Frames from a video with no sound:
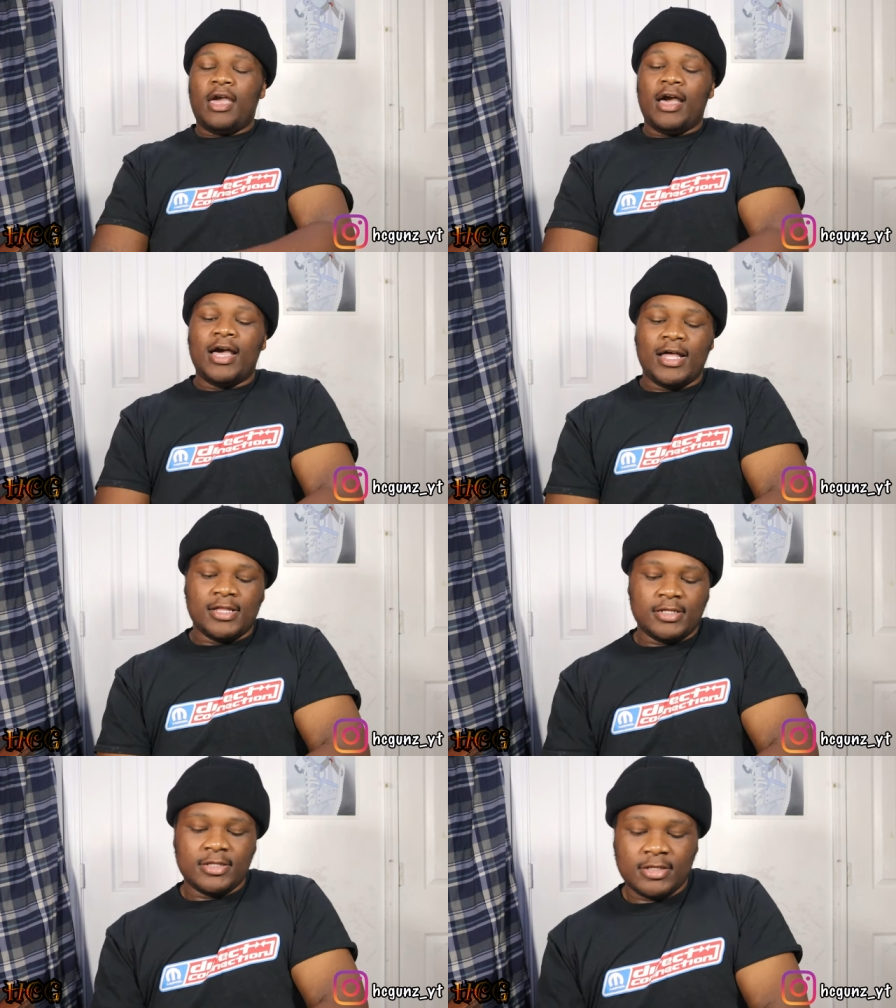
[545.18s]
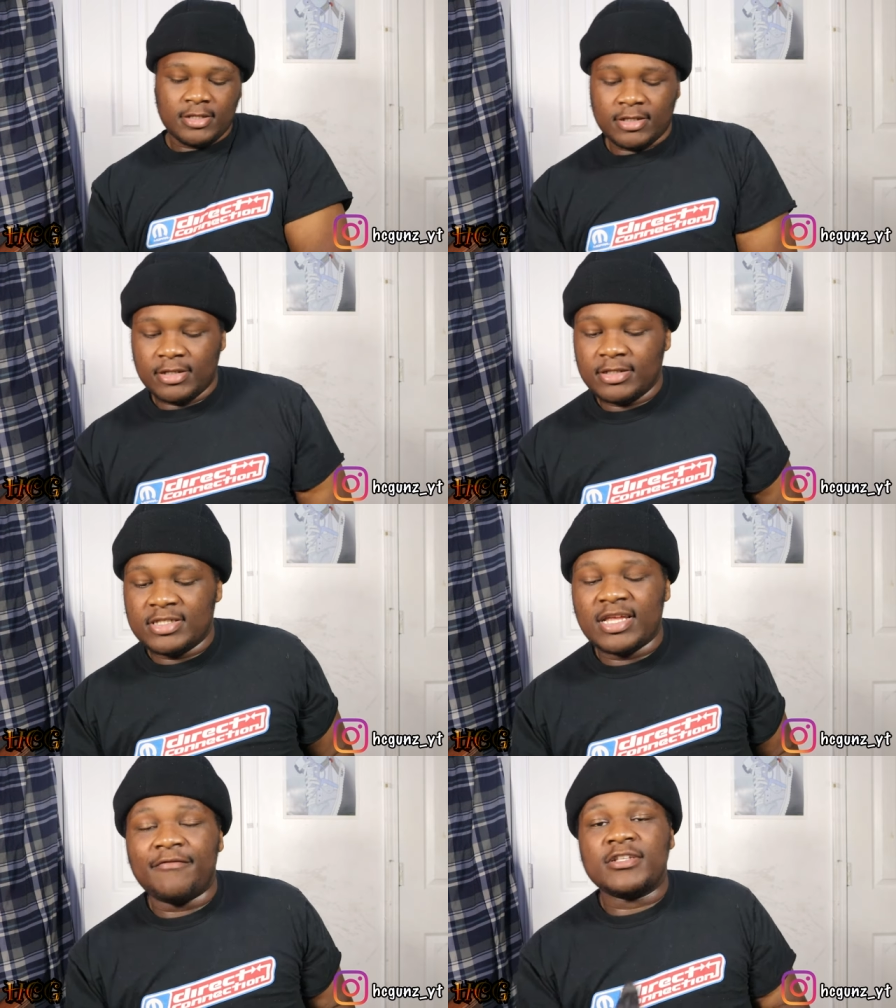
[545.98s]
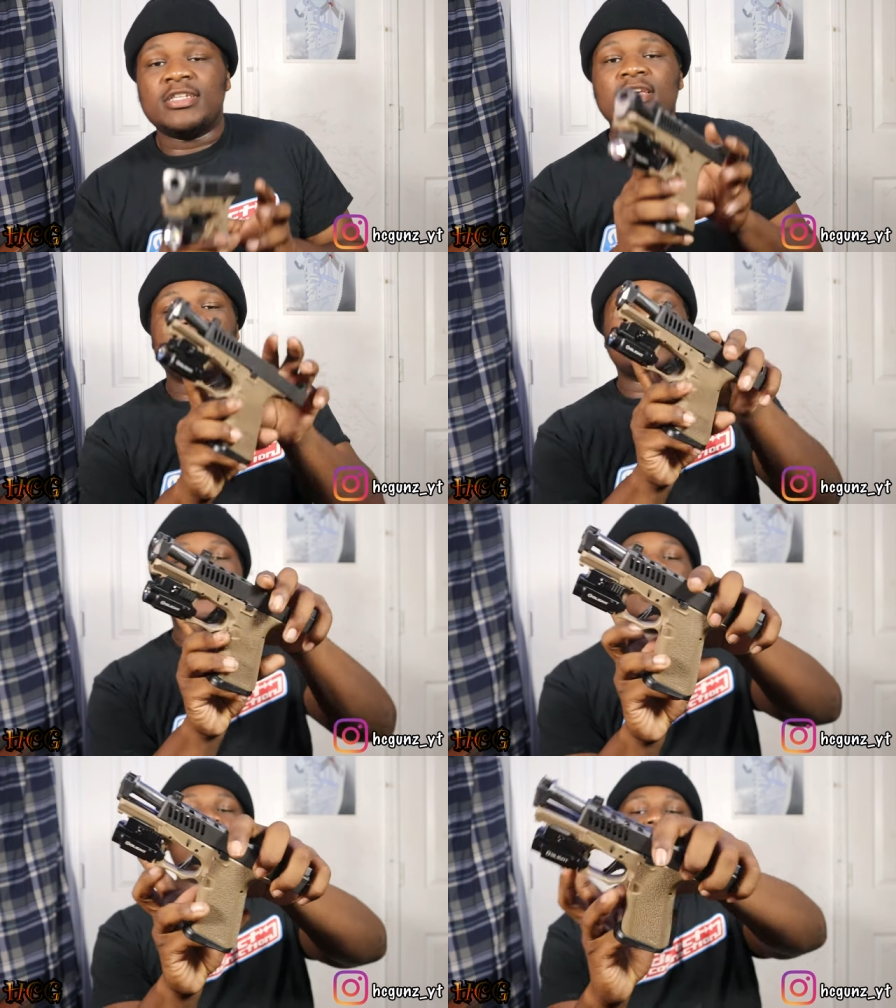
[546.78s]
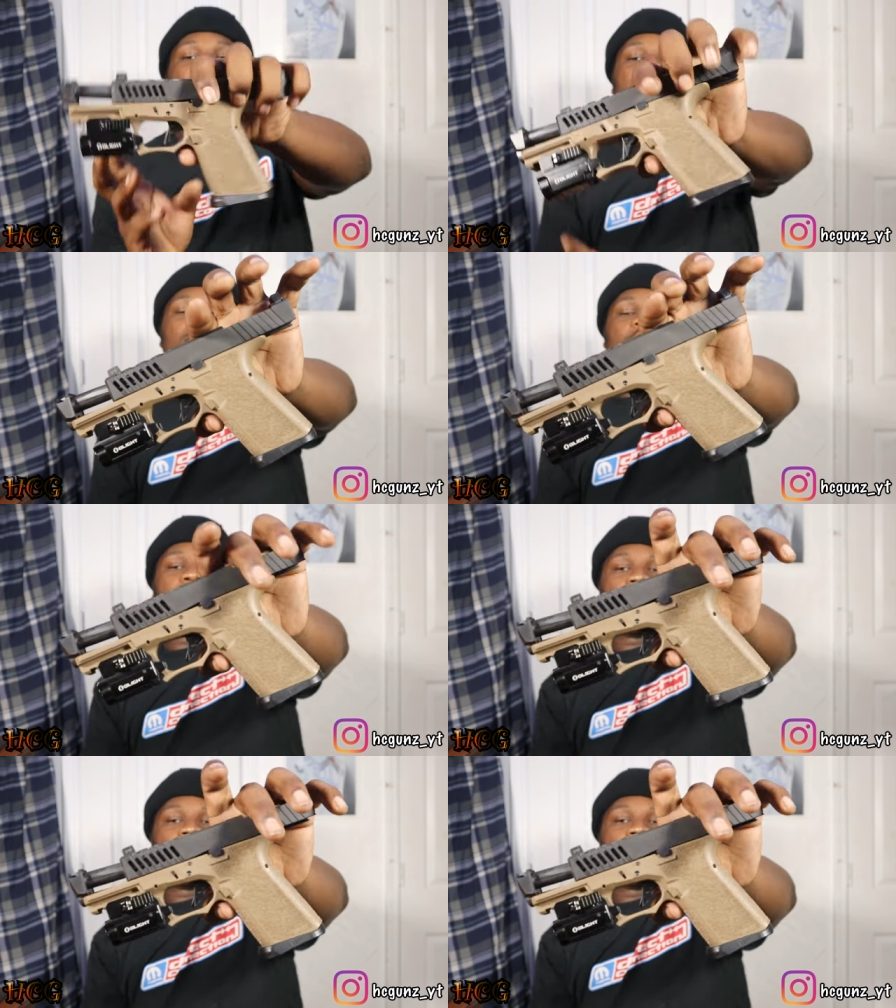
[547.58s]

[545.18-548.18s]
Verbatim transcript: a 17 slot. So